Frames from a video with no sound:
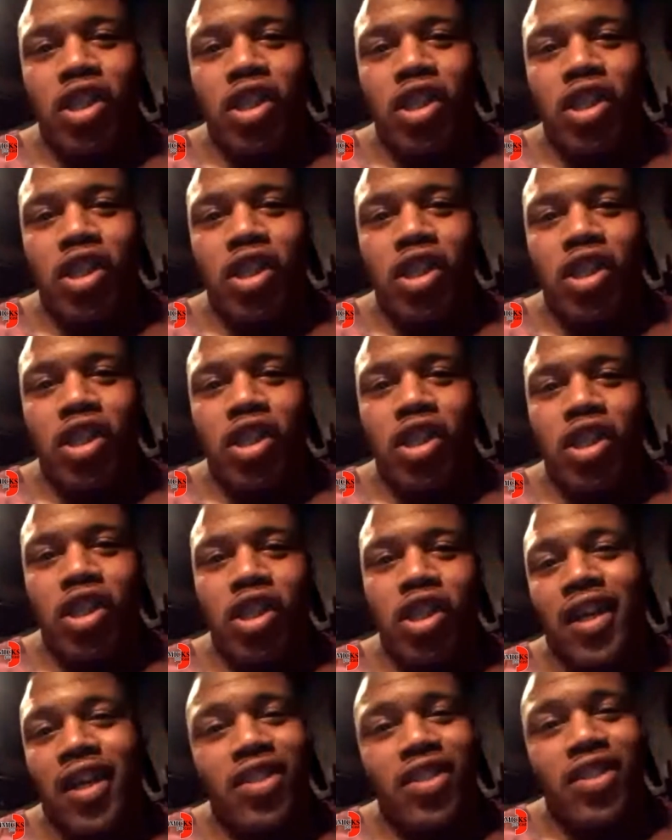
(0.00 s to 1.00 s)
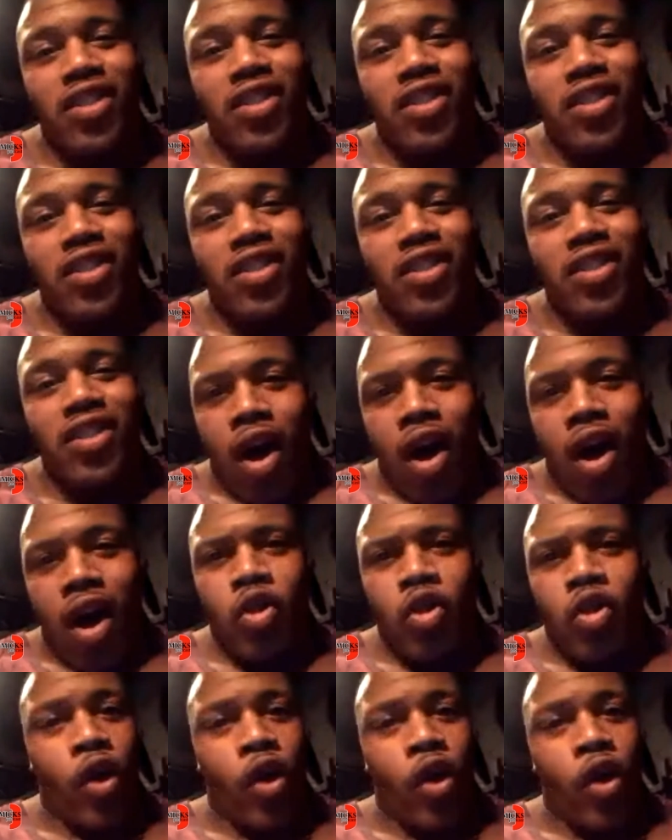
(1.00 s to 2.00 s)
catch up with my antics.
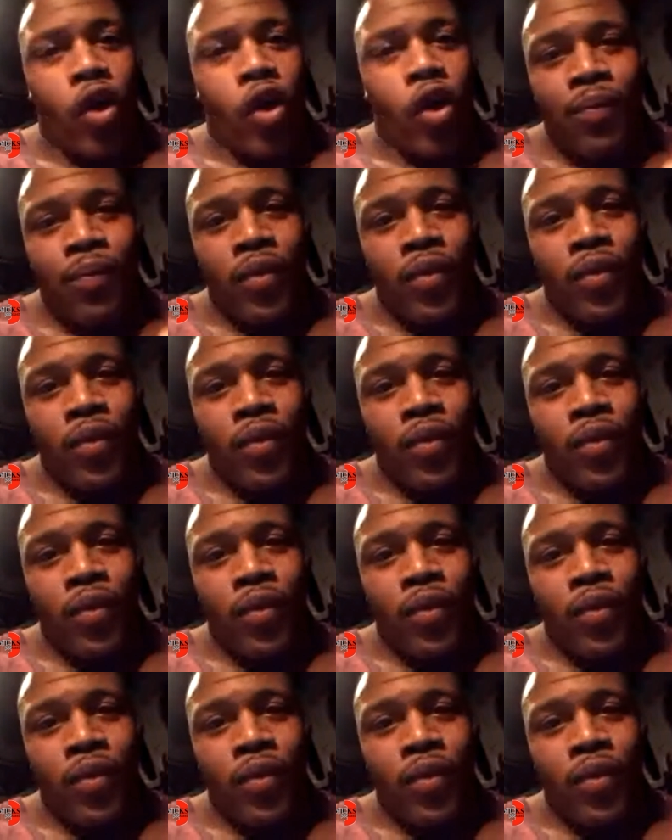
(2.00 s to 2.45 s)
Twitter